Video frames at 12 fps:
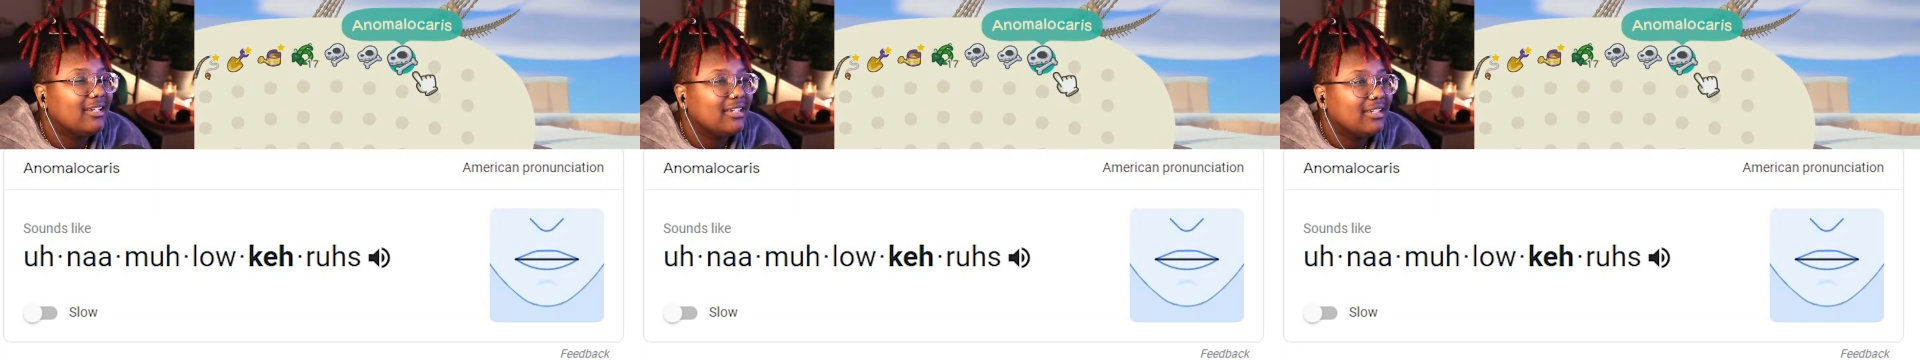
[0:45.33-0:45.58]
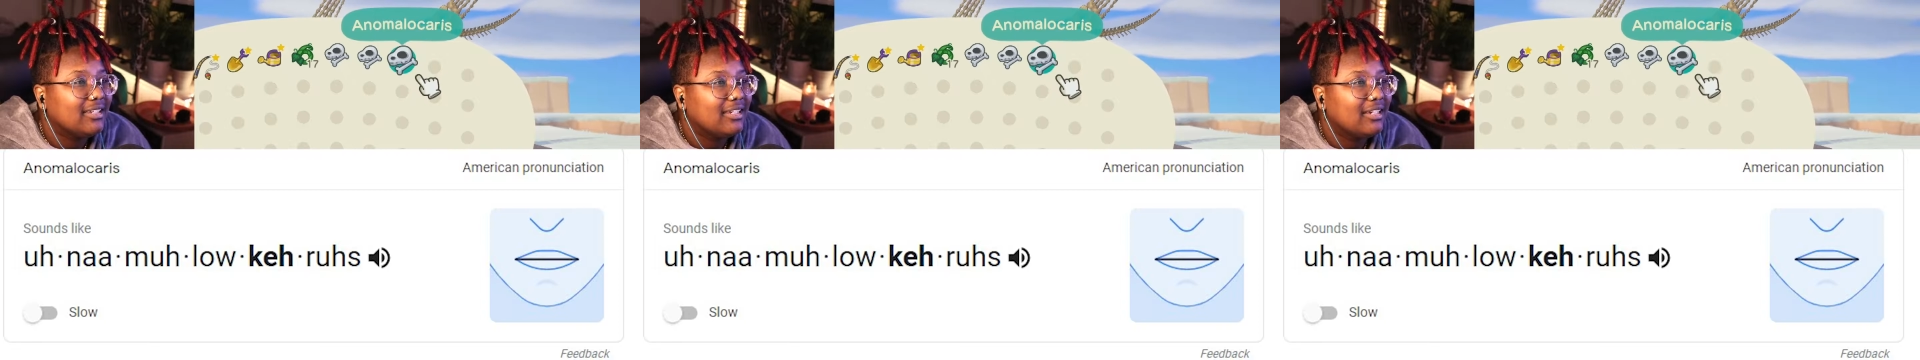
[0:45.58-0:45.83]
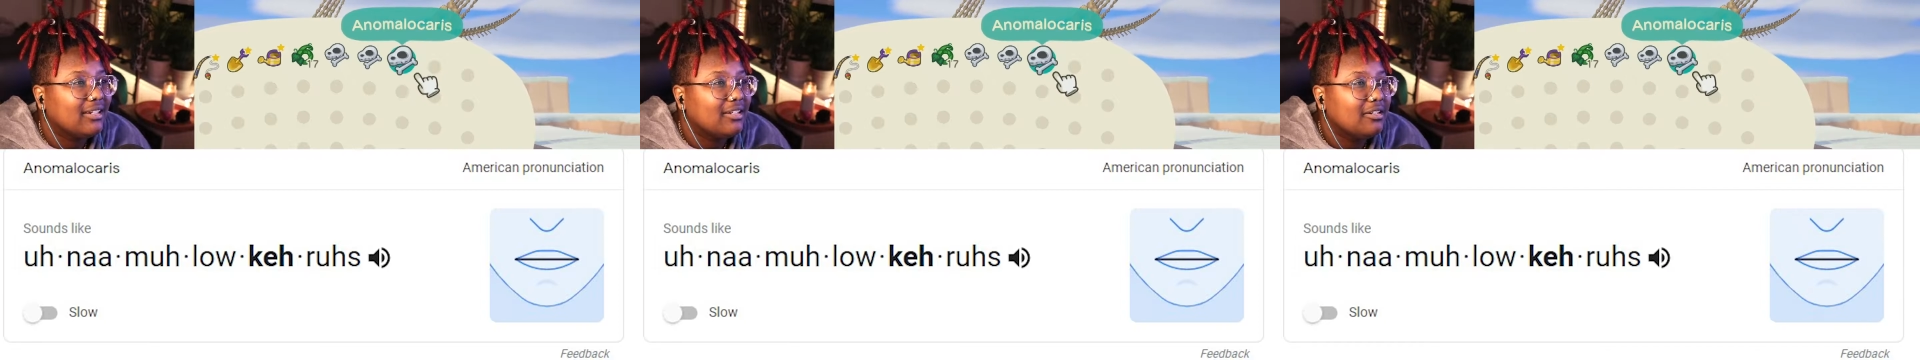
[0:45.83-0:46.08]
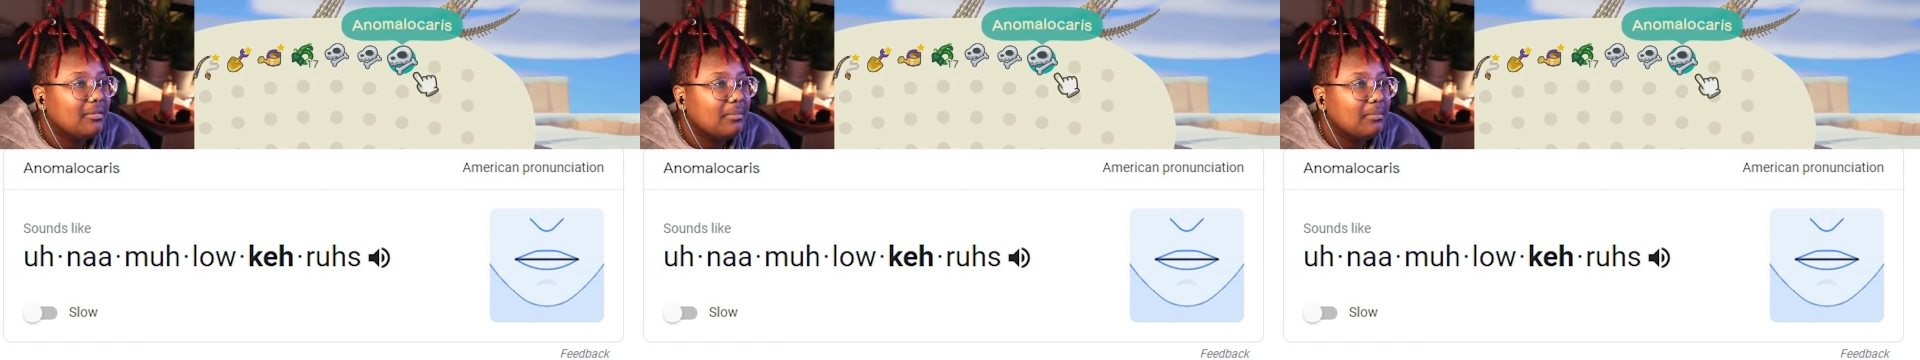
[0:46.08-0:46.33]

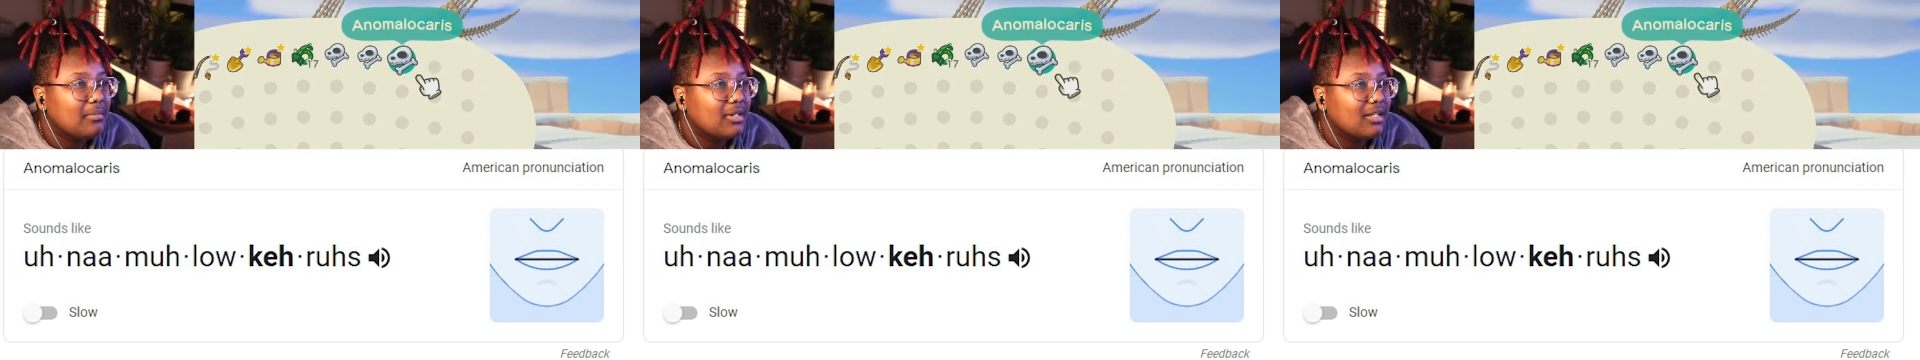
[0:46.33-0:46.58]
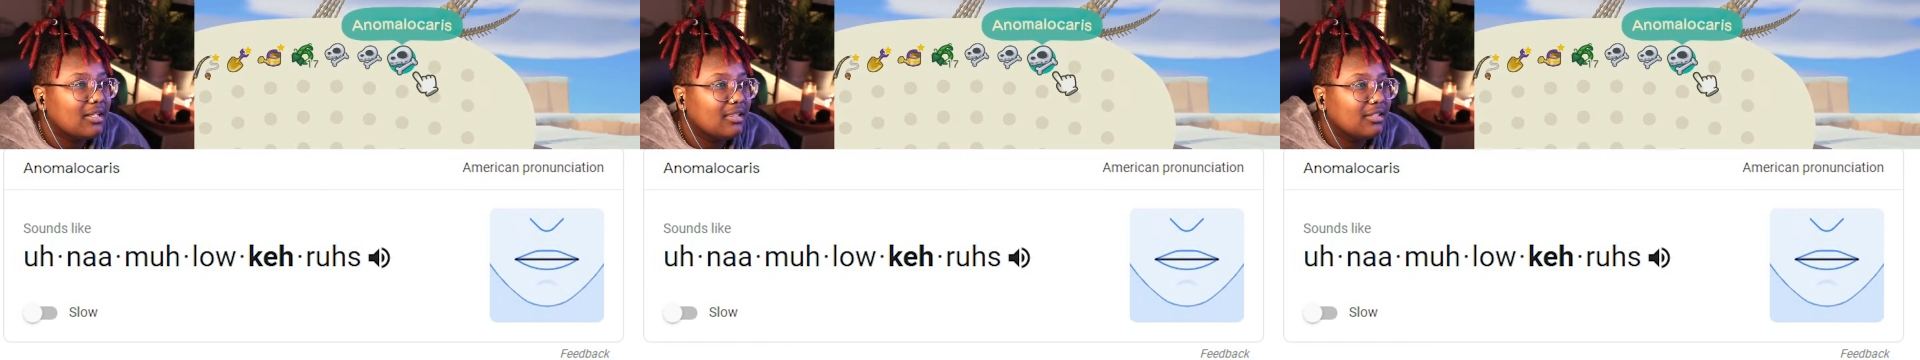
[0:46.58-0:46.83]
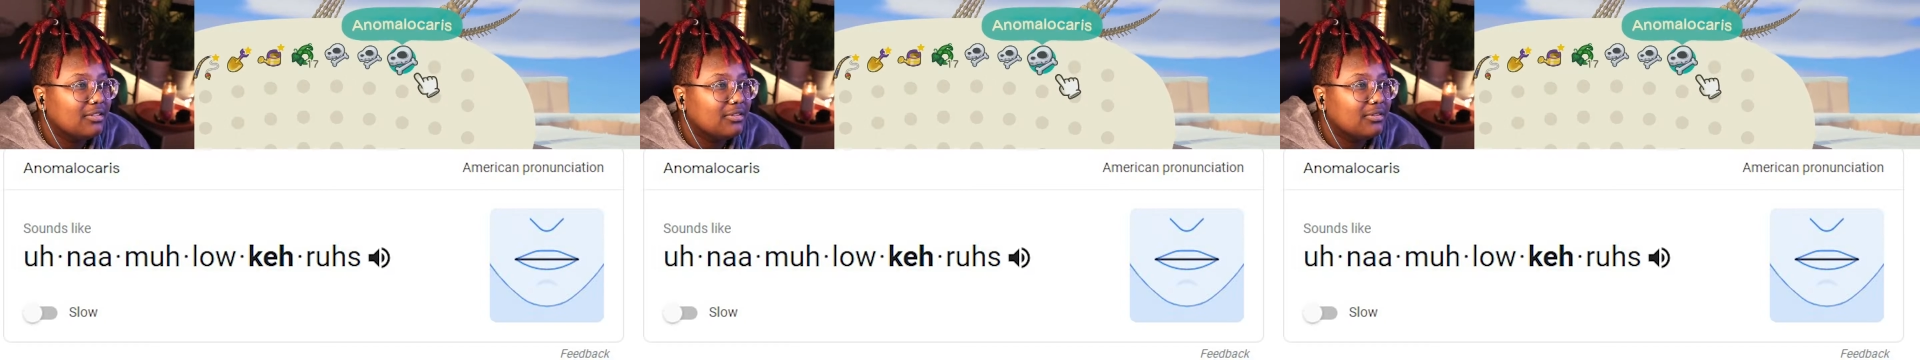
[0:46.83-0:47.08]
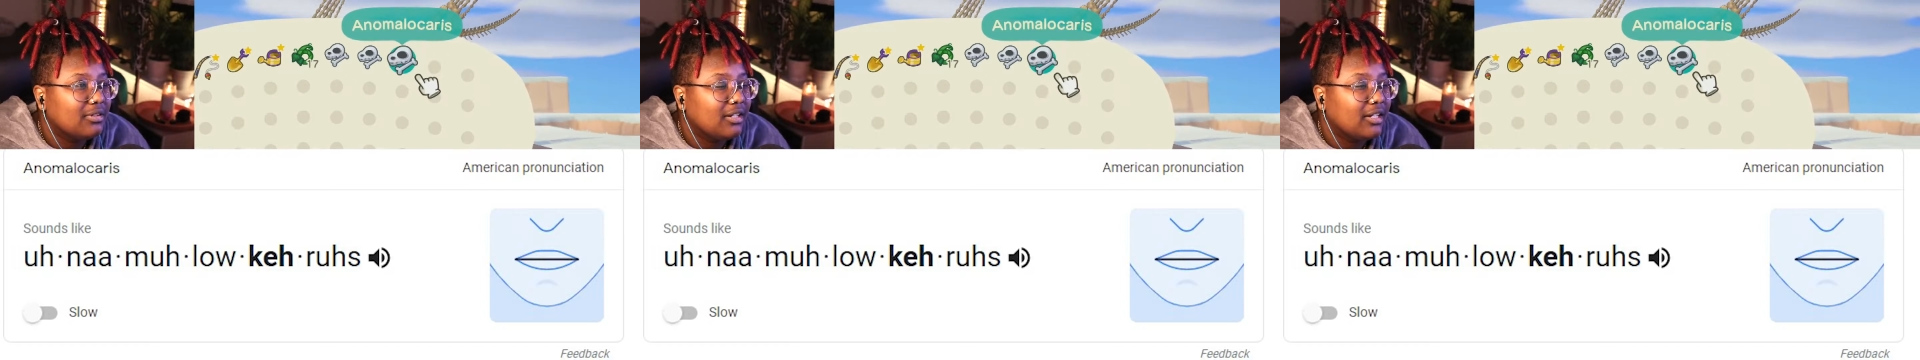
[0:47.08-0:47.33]

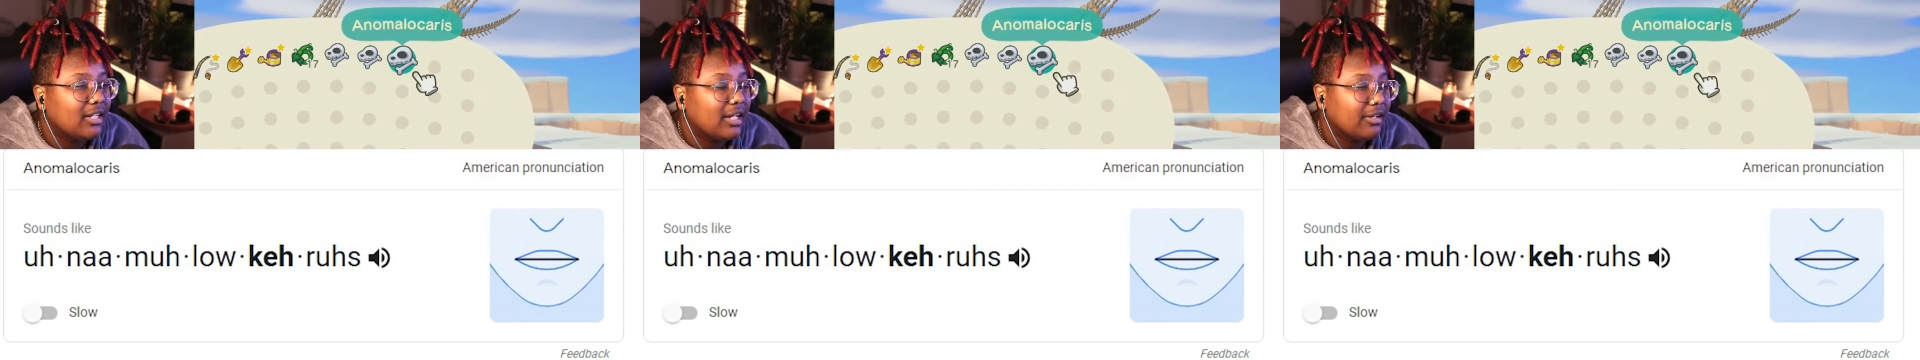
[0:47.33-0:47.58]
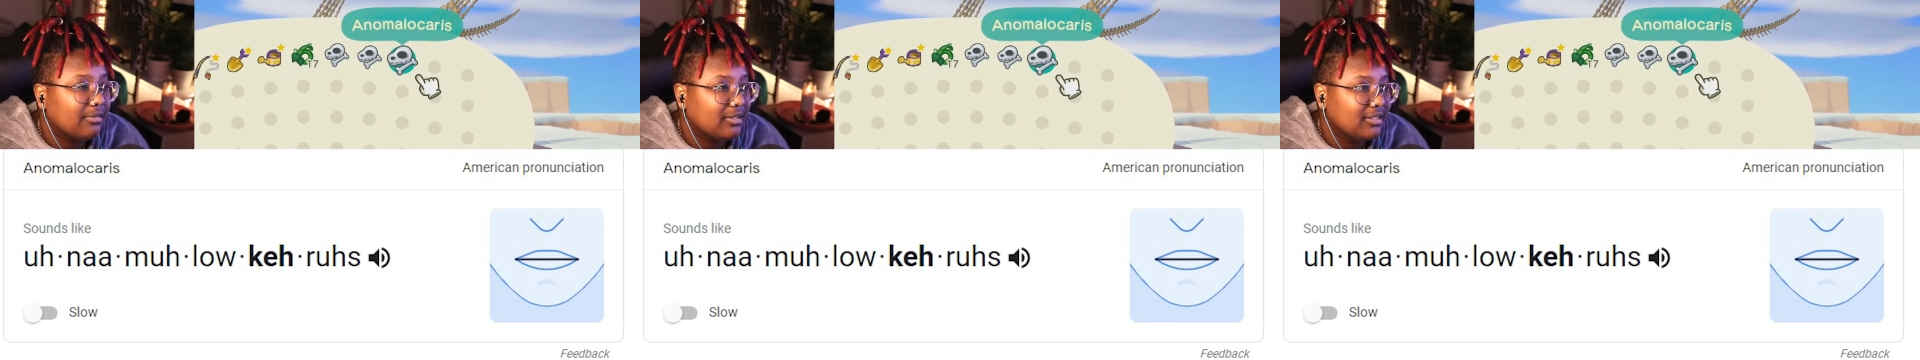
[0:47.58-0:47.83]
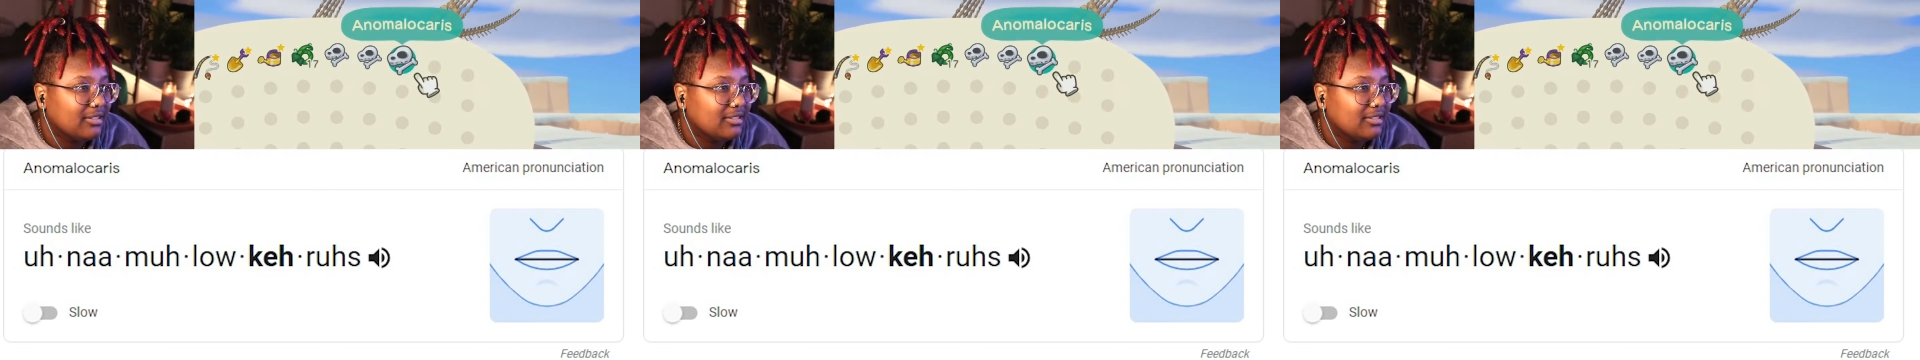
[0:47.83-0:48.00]
Anomalocaris.